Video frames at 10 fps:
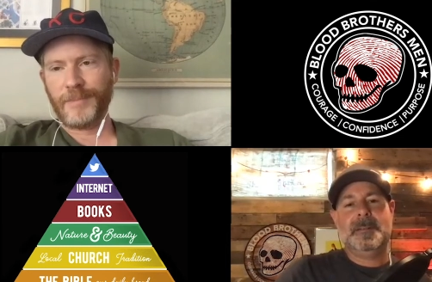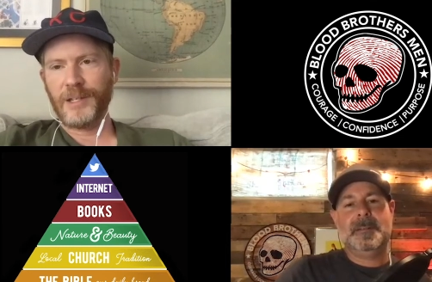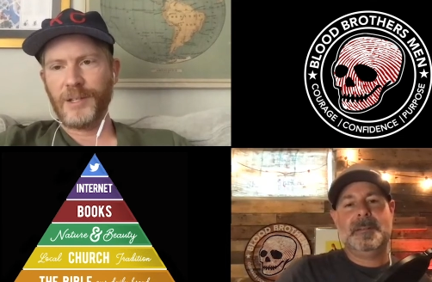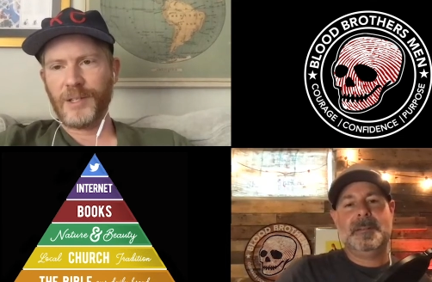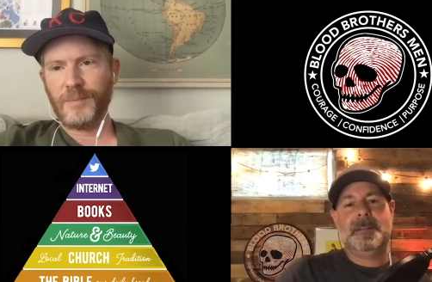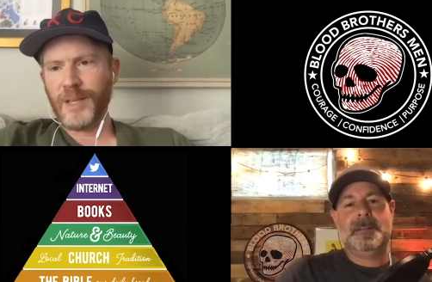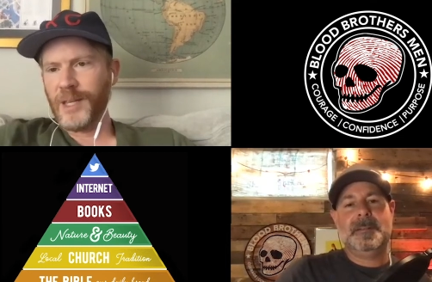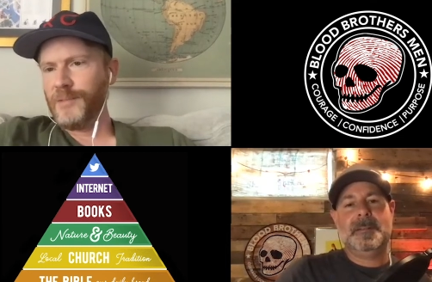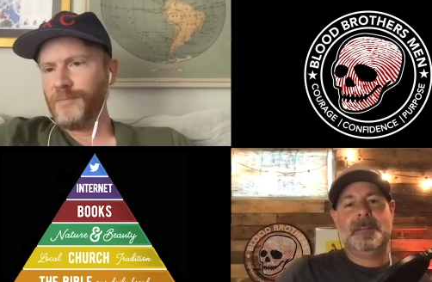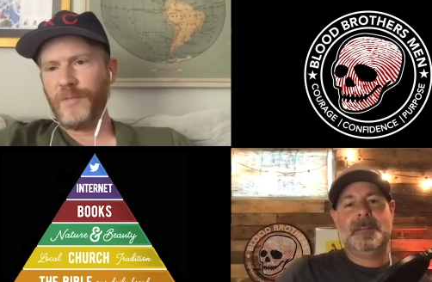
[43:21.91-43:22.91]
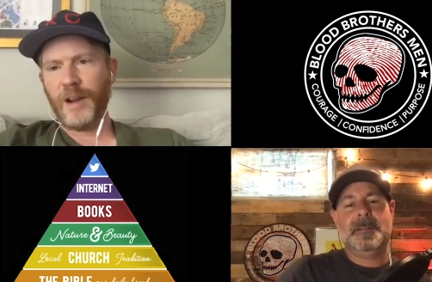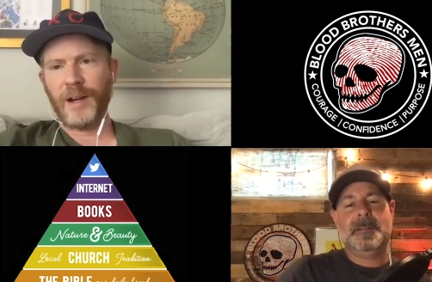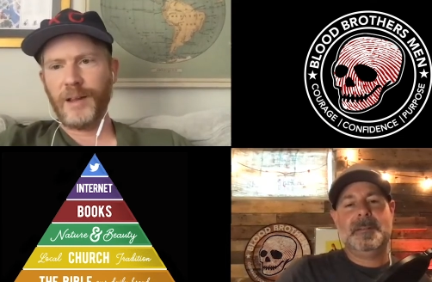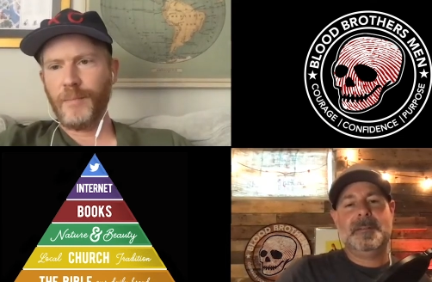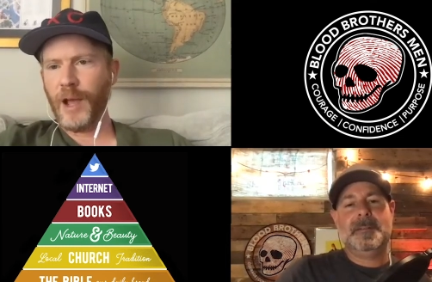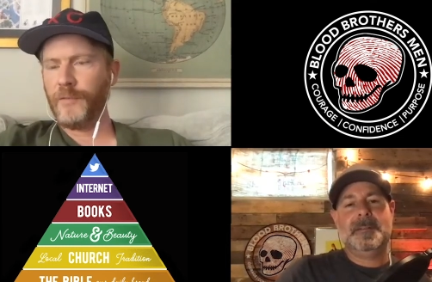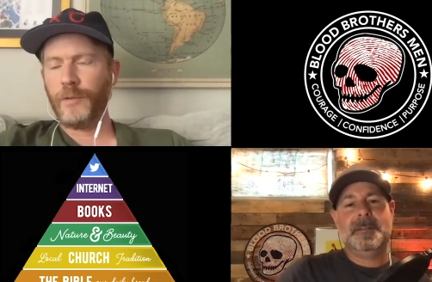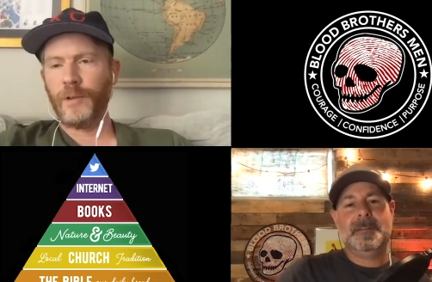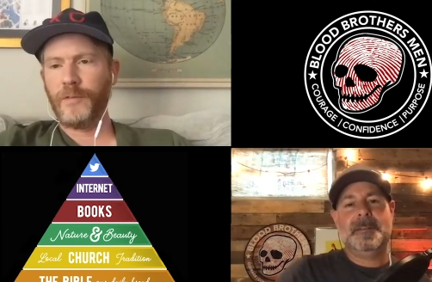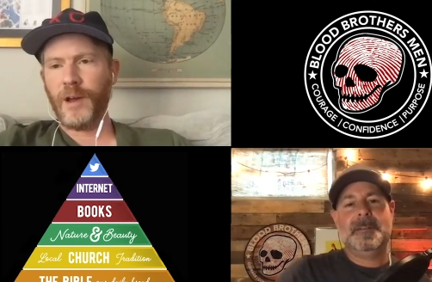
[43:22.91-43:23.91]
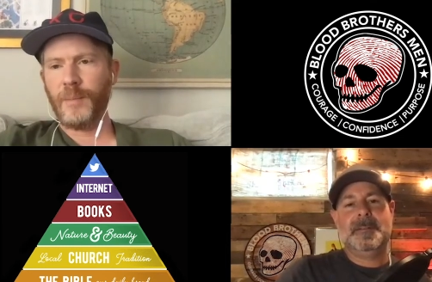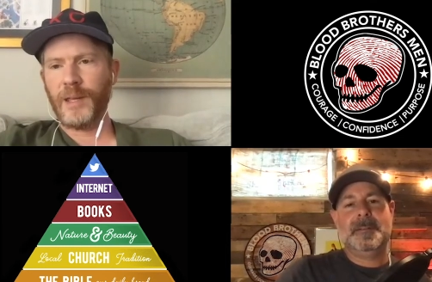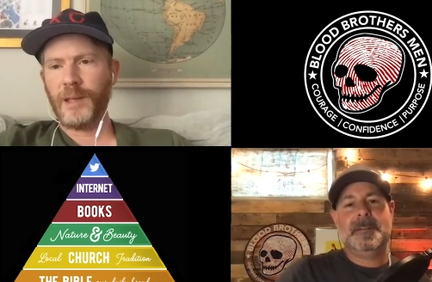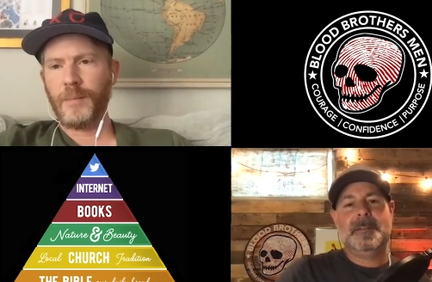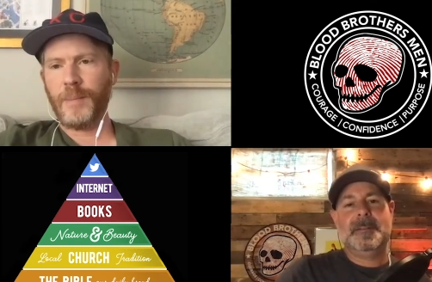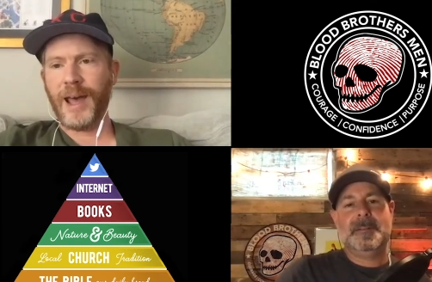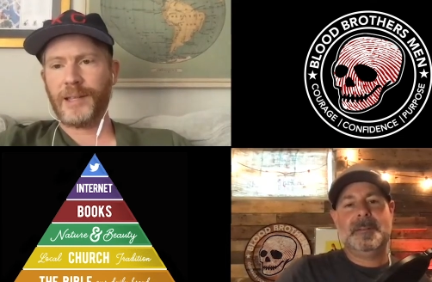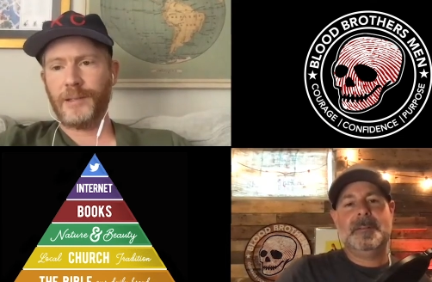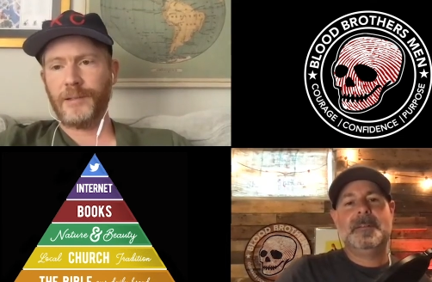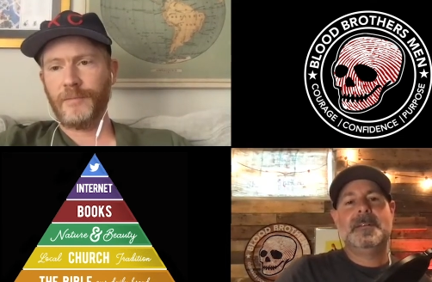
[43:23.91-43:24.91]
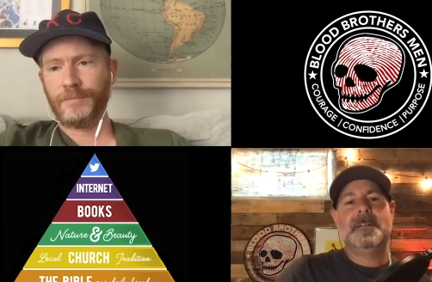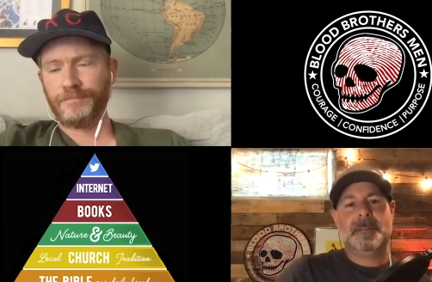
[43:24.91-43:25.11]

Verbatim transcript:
Speaker 1: and just be very mindful of not being passive